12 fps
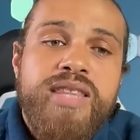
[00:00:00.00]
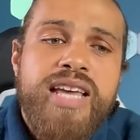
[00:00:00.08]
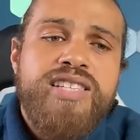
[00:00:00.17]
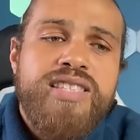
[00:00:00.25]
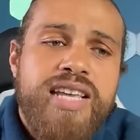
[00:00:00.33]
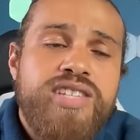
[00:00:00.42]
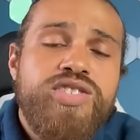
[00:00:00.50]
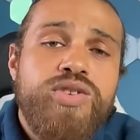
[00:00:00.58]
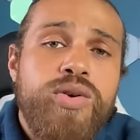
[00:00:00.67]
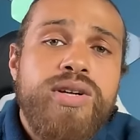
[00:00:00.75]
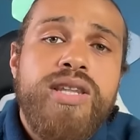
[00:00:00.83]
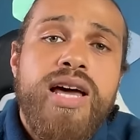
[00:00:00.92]
That that
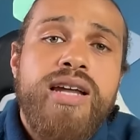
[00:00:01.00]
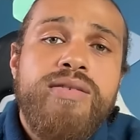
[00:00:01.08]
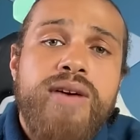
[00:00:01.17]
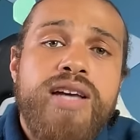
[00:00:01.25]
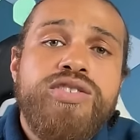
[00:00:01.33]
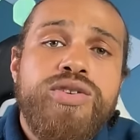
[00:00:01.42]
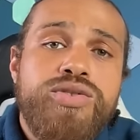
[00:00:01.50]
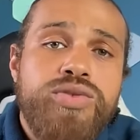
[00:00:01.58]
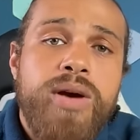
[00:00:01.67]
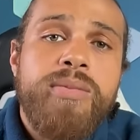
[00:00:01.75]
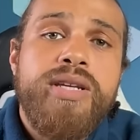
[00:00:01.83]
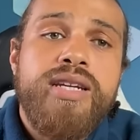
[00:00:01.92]
storyline of Andre
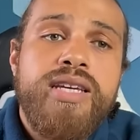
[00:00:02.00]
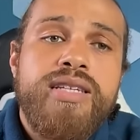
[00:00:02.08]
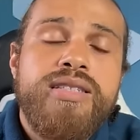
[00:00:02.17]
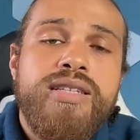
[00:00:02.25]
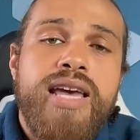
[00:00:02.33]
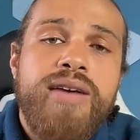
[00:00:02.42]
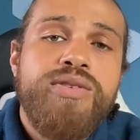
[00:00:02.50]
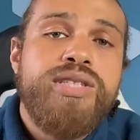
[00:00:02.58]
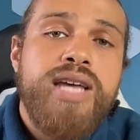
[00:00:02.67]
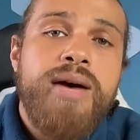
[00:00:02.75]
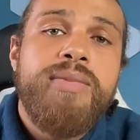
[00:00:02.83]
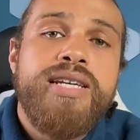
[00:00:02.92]
Drummond is every
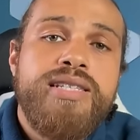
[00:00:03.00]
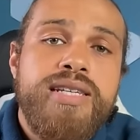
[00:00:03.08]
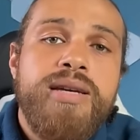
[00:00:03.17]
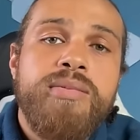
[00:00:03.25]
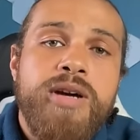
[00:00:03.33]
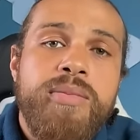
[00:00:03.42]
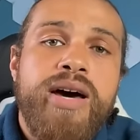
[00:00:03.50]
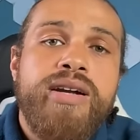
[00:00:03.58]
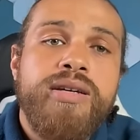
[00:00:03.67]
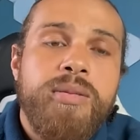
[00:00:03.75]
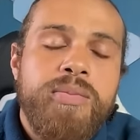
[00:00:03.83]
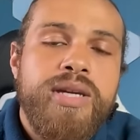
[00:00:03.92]
time I see him come out
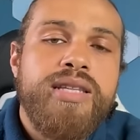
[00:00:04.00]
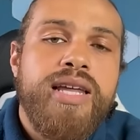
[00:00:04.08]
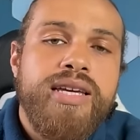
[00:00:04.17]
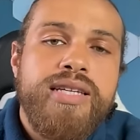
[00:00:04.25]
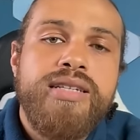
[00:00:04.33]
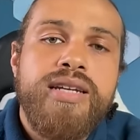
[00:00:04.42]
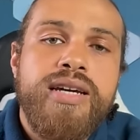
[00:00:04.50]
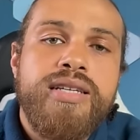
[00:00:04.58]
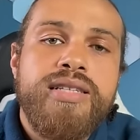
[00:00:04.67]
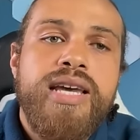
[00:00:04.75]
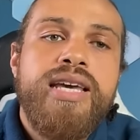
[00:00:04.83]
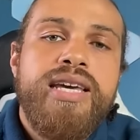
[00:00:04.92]
and compete like he
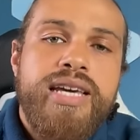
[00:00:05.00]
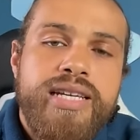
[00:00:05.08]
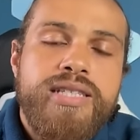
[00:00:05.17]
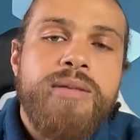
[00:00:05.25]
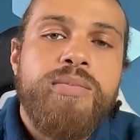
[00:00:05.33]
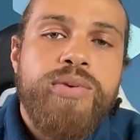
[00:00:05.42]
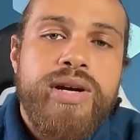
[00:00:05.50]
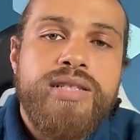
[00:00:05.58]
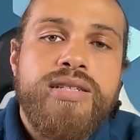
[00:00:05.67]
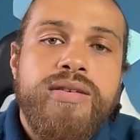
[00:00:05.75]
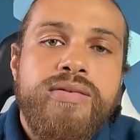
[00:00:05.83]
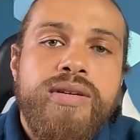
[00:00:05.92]
does, it's
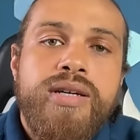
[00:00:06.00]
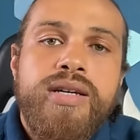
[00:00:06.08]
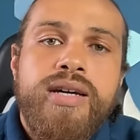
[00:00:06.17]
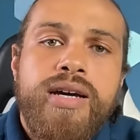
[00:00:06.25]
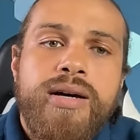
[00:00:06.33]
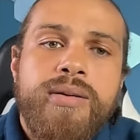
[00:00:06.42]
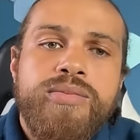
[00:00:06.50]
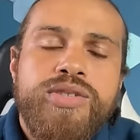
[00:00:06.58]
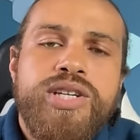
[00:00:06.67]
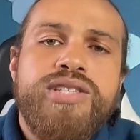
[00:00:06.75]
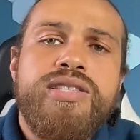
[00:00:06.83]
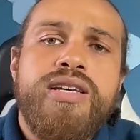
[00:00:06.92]
impressive. Um,
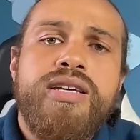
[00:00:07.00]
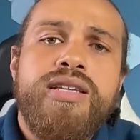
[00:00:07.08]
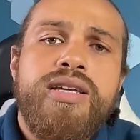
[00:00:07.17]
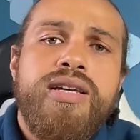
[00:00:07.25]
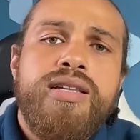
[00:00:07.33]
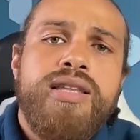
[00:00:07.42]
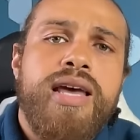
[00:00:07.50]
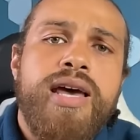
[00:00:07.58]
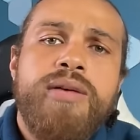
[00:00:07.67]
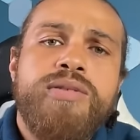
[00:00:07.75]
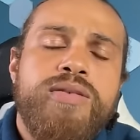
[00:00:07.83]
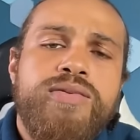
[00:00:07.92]
just the the
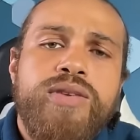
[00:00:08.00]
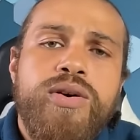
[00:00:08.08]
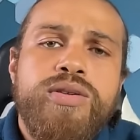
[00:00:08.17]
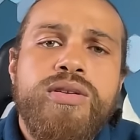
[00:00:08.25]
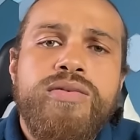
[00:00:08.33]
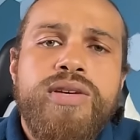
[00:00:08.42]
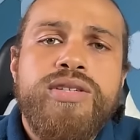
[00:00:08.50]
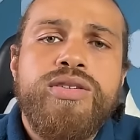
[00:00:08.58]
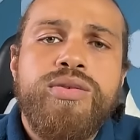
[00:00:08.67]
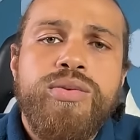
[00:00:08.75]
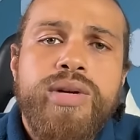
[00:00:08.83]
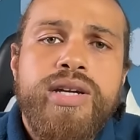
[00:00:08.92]
ebbs and flows of his
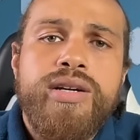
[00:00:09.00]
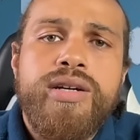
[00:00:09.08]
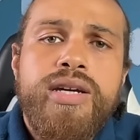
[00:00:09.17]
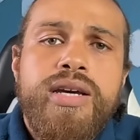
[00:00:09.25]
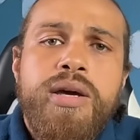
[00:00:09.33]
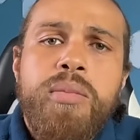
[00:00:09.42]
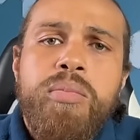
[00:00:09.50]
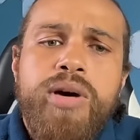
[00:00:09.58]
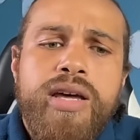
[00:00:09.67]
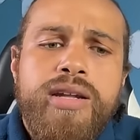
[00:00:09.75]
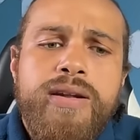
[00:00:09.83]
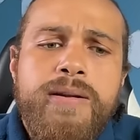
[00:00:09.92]
career,
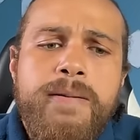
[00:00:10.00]
but